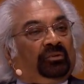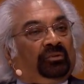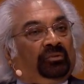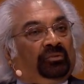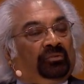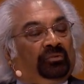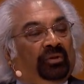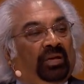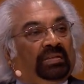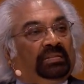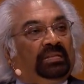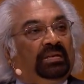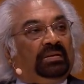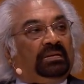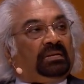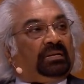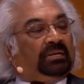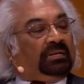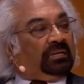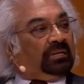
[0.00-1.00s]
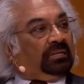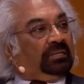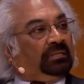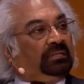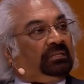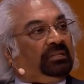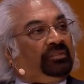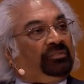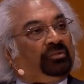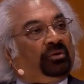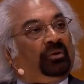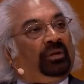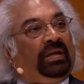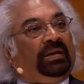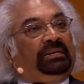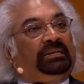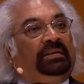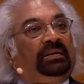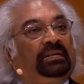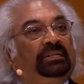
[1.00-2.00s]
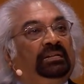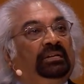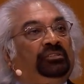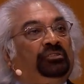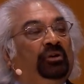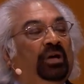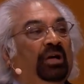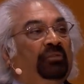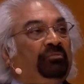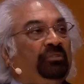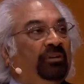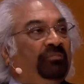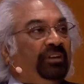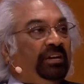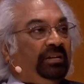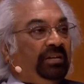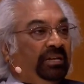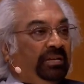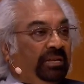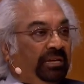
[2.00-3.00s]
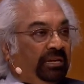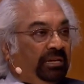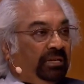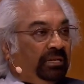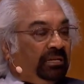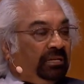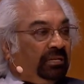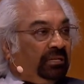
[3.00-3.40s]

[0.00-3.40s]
So I think this whole idea that you have to have a degree,